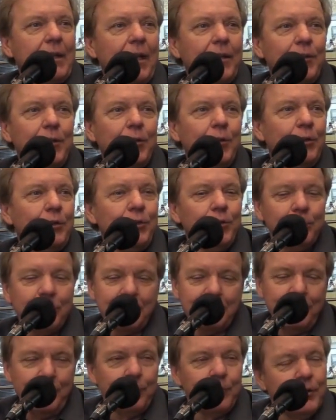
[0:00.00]
now, you know, you're
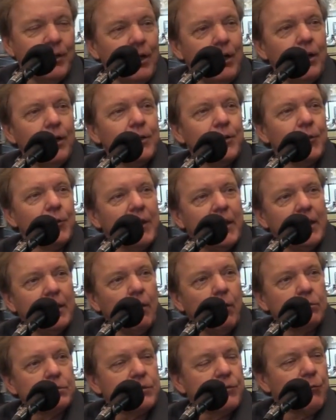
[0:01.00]
young, your
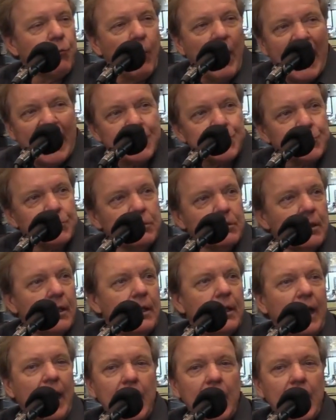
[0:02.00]
ego's fragile.